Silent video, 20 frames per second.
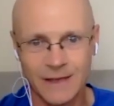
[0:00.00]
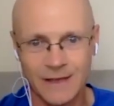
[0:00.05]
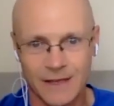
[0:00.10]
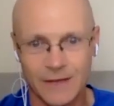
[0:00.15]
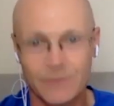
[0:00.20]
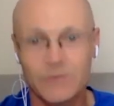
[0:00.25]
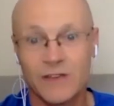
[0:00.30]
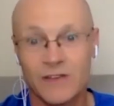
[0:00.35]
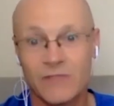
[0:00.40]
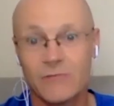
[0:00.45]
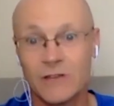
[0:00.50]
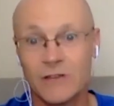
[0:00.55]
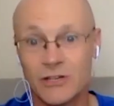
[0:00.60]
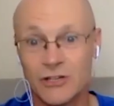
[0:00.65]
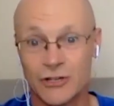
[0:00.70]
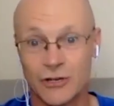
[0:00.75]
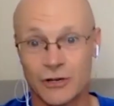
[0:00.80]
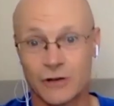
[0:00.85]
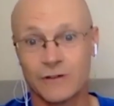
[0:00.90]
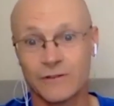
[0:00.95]
it would give me a
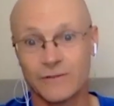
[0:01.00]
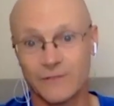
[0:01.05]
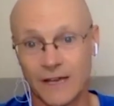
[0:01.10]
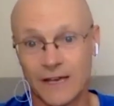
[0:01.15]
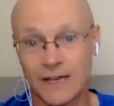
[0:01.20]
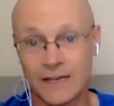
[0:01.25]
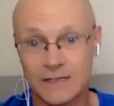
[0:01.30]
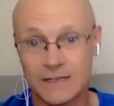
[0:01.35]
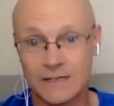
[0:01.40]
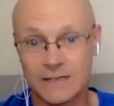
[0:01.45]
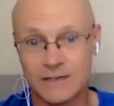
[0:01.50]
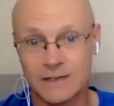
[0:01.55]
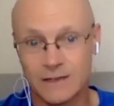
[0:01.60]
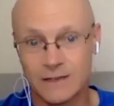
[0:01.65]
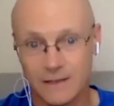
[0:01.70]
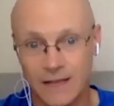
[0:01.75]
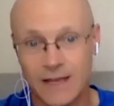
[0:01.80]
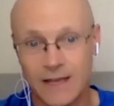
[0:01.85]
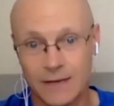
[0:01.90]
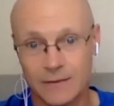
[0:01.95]
sugar fix.
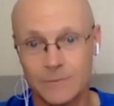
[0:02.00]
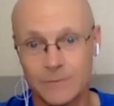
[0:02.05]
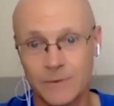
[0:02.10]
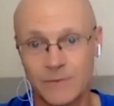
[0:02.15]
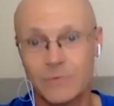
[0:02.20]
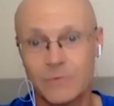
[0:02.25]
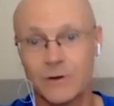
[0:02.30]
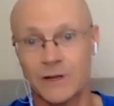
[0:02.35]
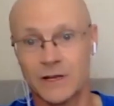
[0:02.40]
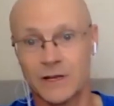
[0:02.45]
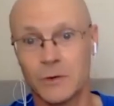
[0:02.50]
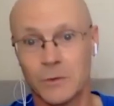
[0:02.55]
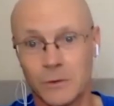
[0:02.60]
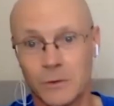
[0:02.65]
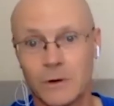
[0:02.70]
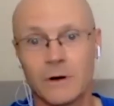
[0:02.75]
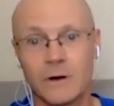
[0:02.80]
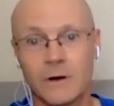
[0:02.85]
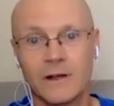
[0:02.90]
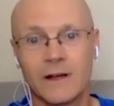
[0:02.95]
Like it would be pretty
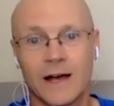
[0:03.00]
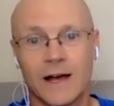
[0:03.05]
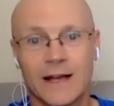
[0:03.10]
cool.